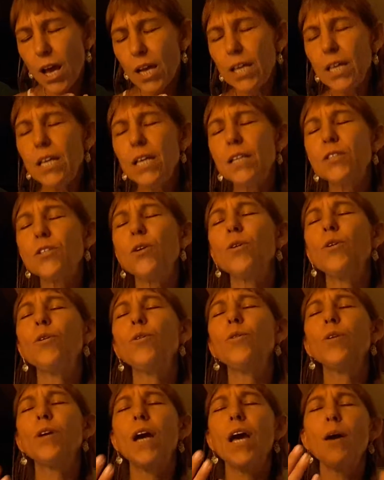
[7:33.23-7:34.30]

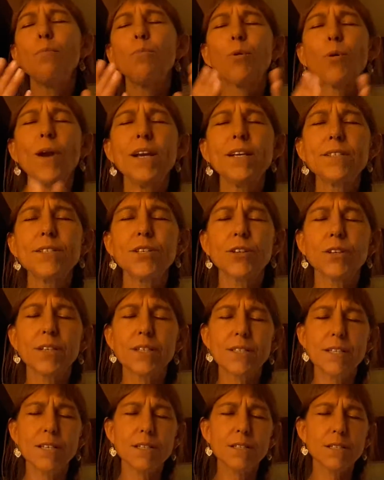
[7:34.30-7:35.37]
Itohu, embrace your
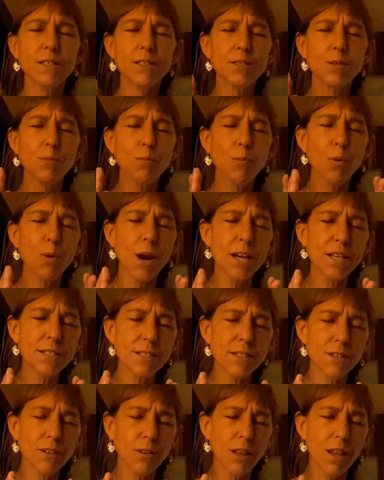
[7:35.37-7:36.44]
existence,
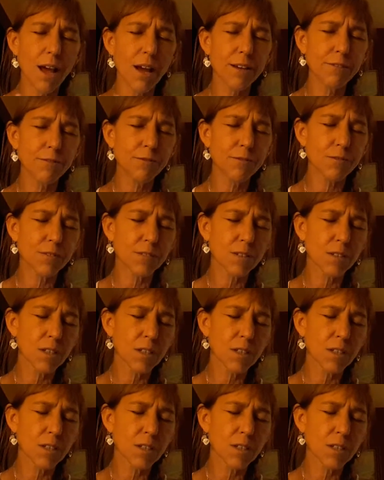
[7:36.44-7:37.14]
embrace your life.